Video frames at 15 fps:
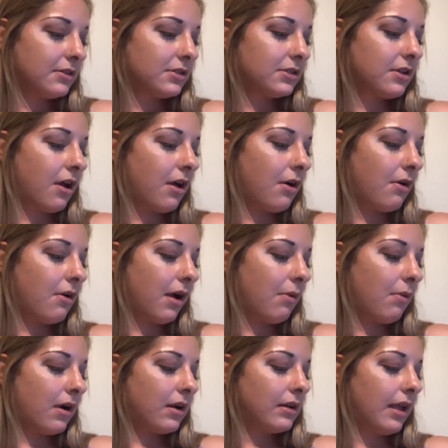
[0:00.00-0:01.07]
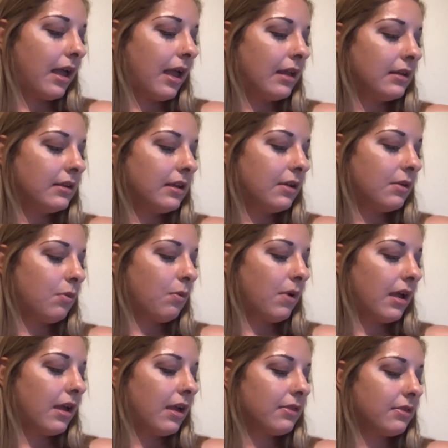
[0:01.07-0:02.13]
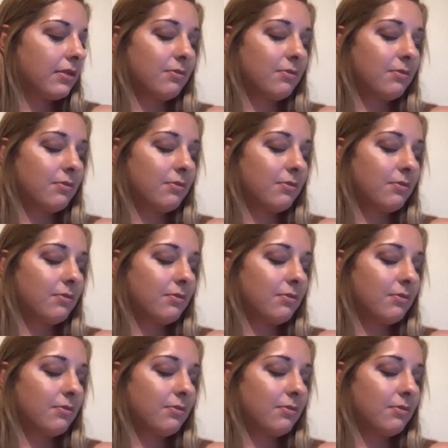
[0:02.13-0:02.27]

So I wanted to end it with,